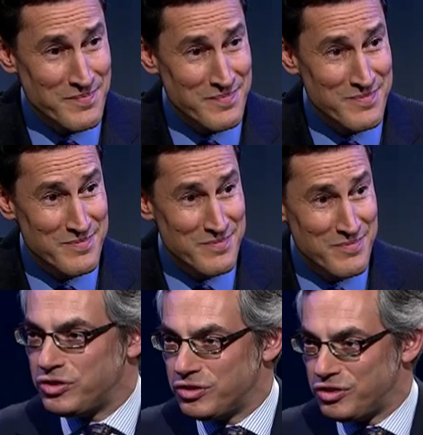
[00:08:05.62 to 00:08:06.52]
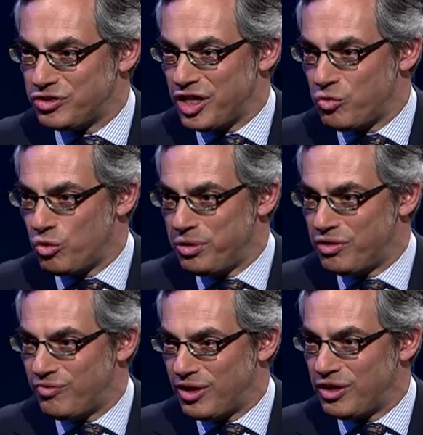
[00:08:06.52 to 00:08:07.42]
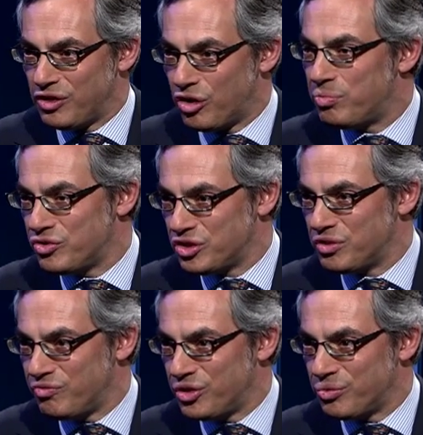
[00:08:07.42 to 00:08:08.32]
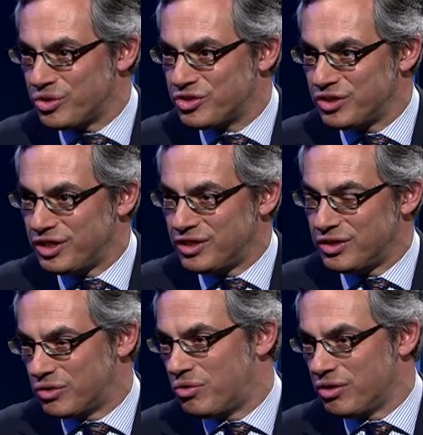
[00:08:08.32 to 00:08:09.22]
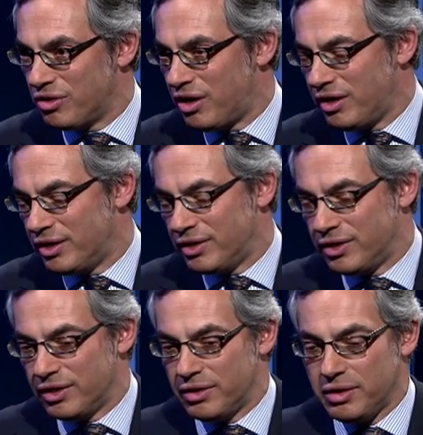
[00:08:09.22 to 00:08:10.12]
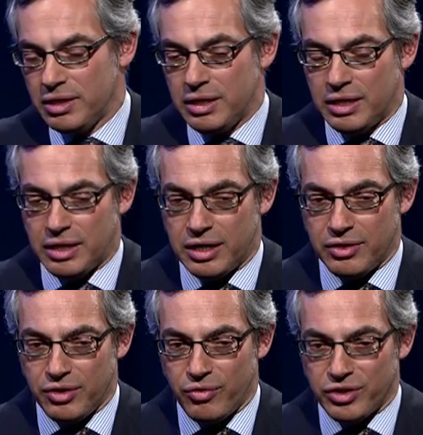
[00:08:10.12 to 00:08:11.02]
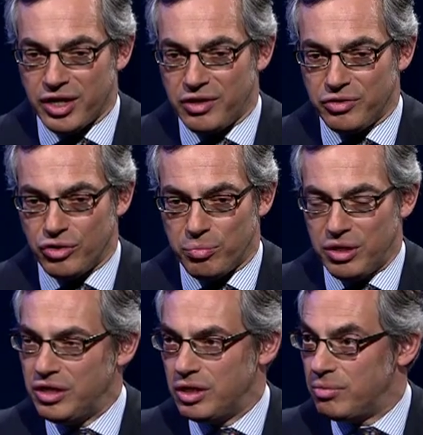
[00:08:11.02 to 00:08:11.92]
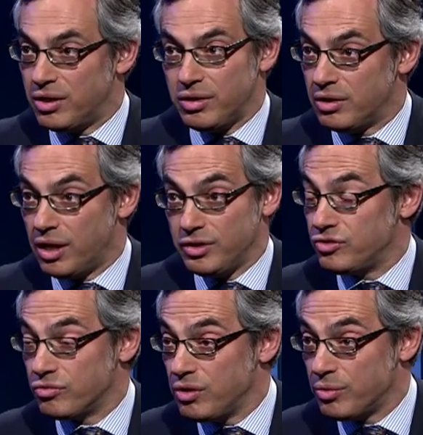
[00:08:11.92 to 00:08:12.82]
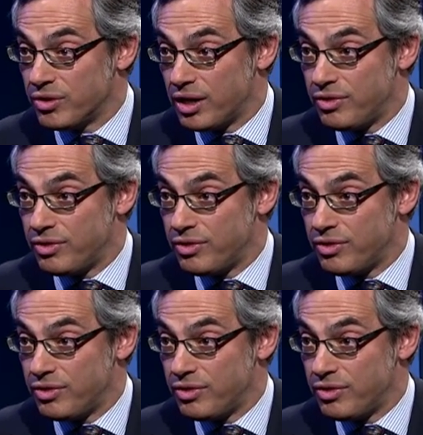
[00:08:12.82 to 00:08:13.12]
Well, suffice it to say we'll be defending our position vigorously in the court of law, and uh, uh, they're entitled to their opinion, but uh, I disagree with it.